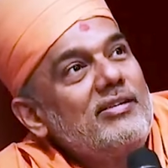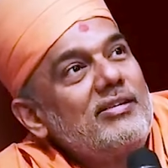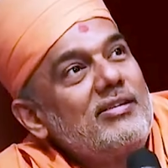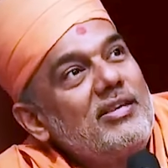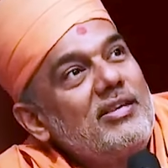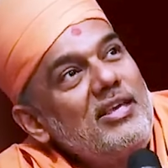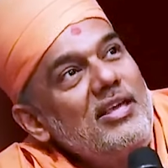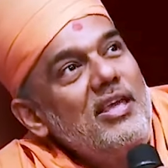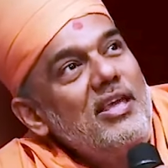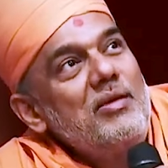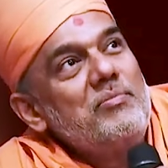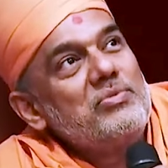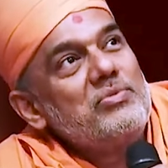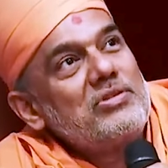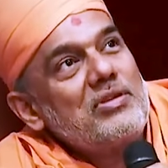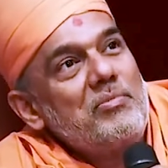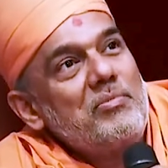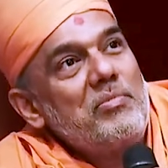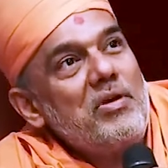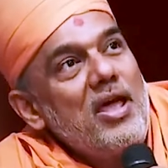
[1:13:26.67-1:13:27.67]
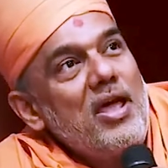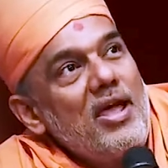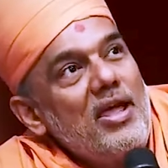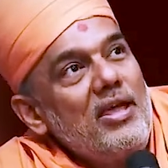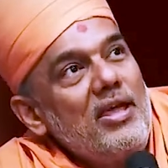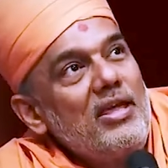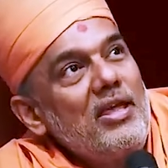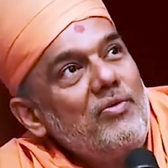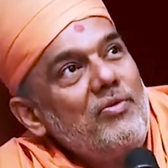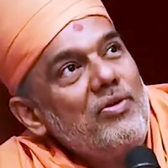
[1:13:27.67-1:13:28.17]
see him
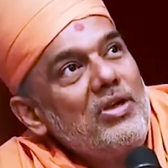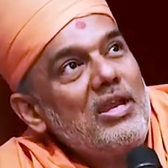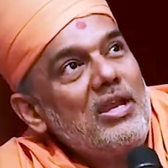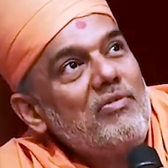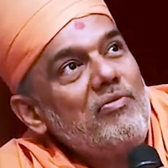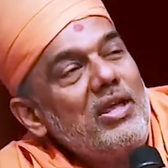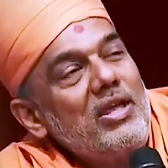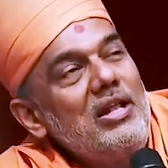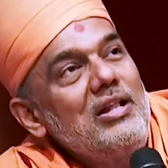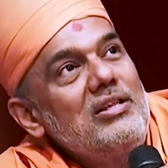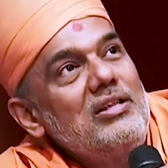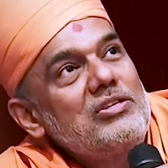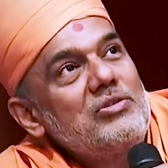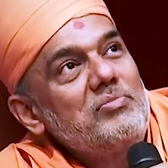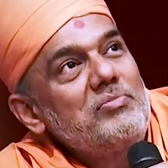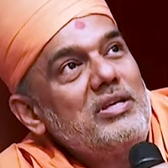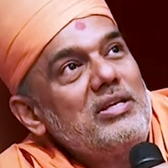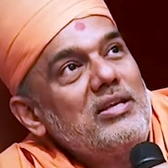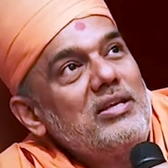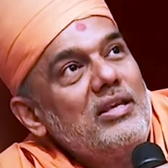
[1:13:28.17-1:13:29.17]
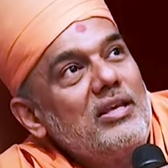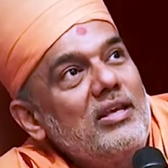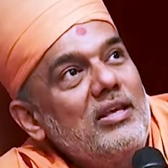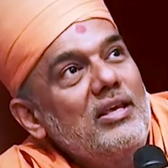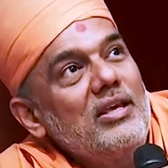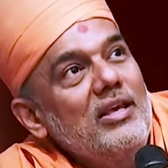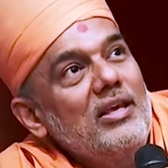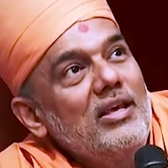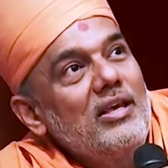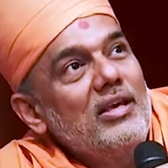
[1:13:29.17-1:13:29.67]
someday, if he reveals me,
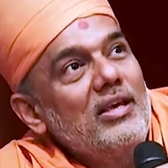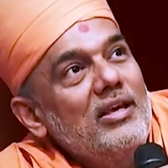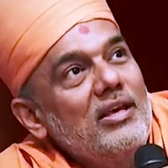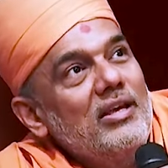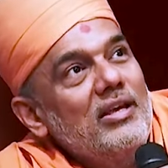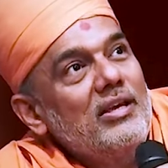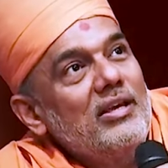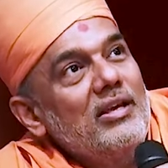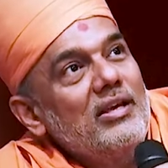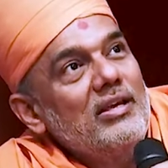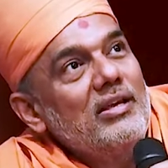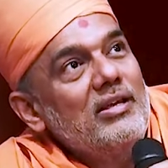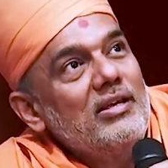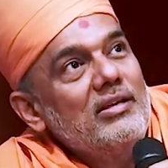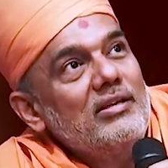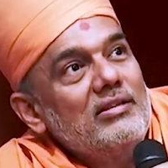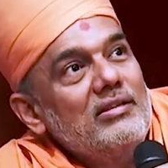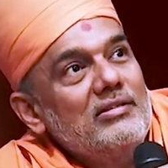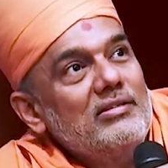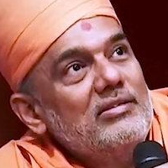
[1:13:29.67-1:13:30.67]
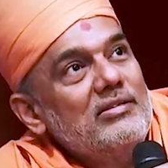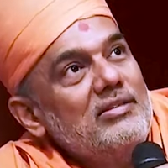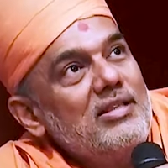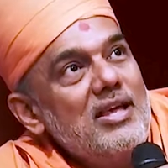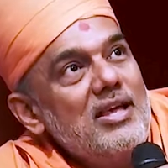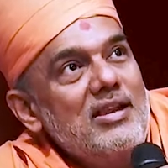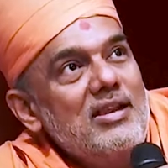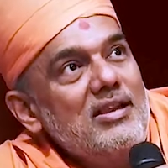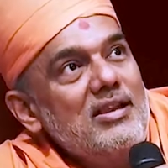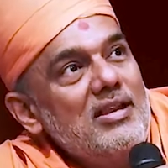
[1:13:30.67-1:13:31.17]

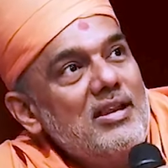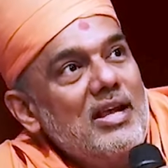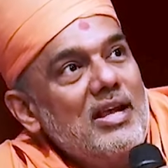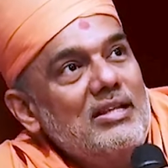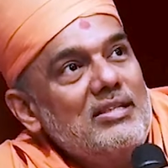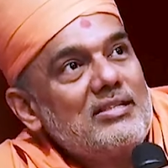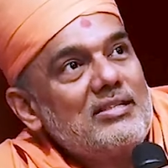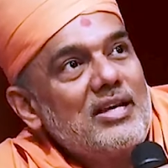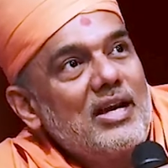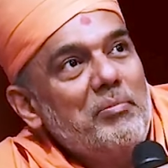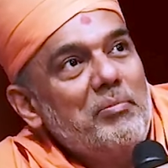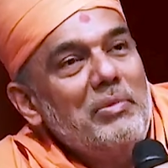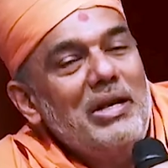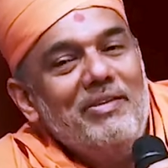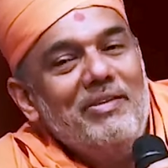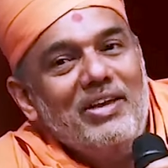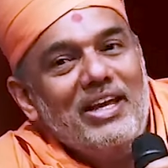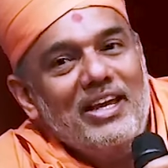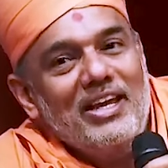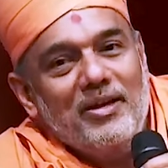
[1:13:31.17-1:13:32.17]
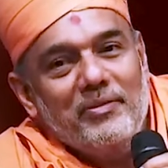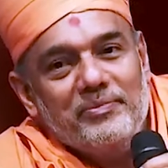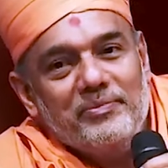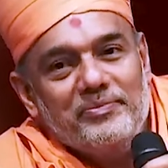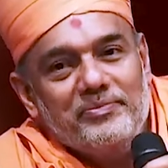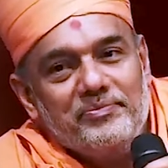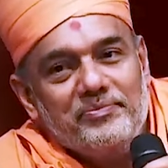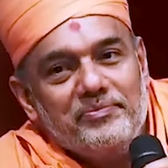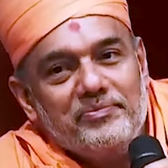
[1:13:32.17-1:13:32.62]
then I'll start believing in him.